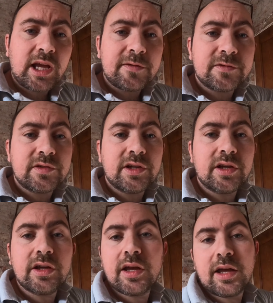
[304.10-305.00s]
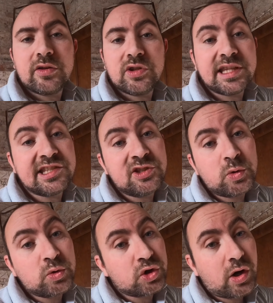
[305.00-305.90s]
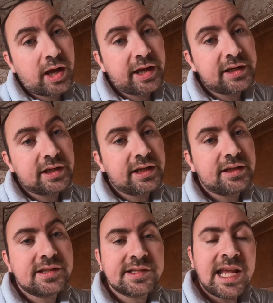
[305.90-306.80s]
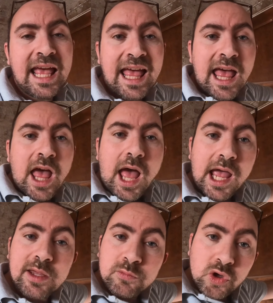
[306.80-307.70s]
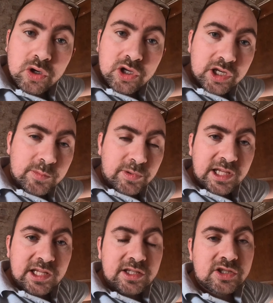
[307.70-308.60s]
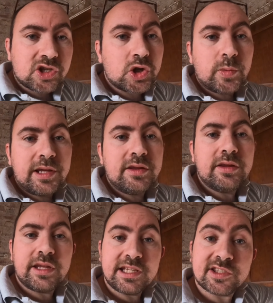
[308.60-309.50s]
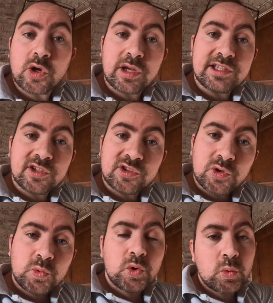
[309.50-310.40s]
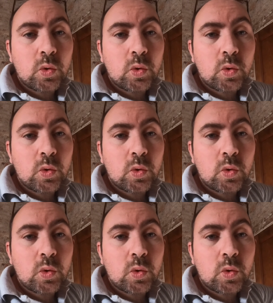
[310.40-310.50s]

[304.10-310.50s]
after this is all dried is I am not going to be screwing these sockets onto the wall.